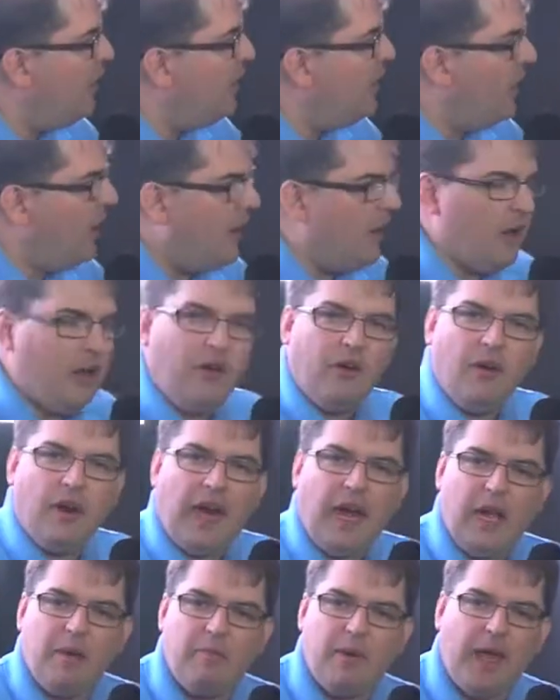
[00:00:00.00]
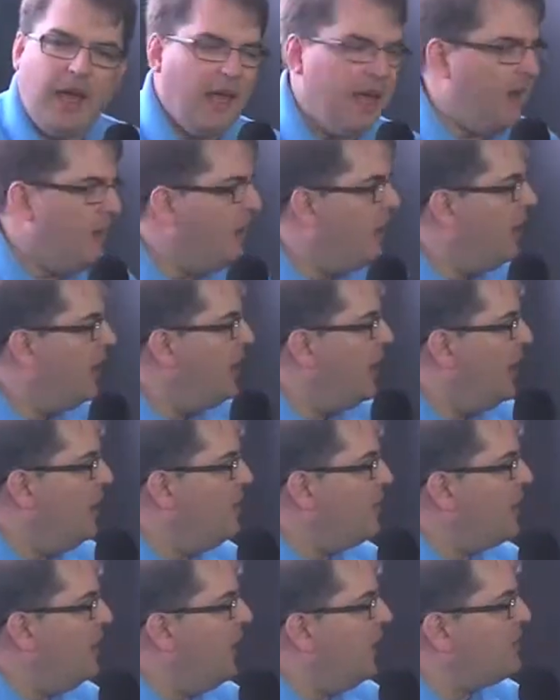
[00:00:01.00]
uh, or iPad,
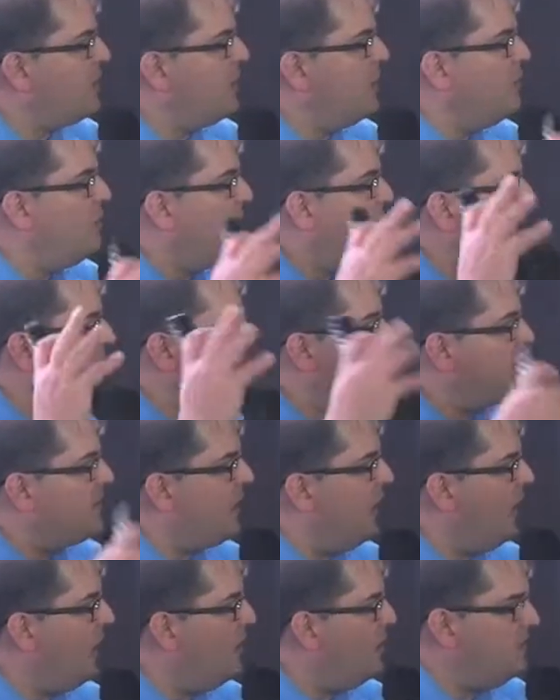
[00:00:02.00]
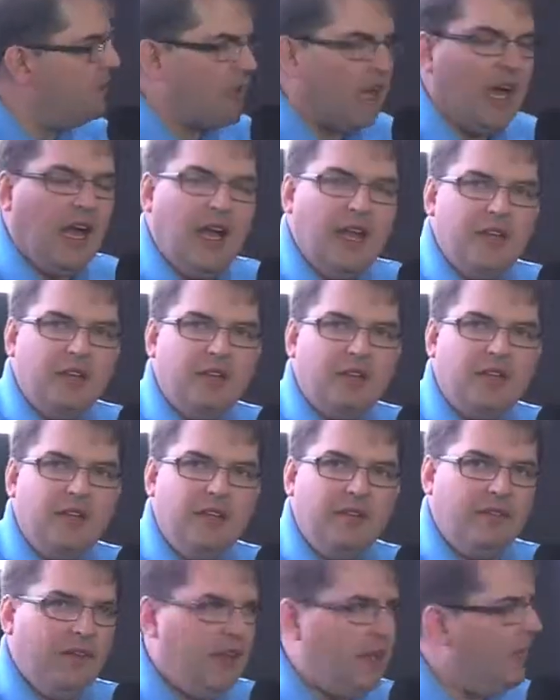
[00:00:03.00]
and you can actually play these games on your
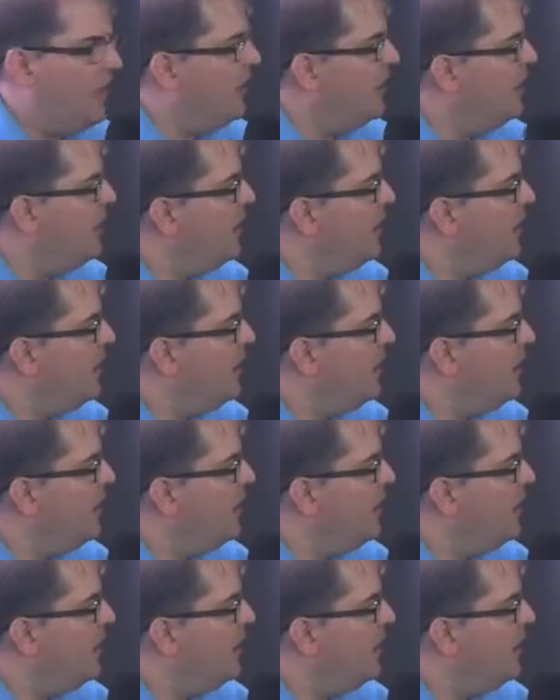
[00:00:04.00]
TV.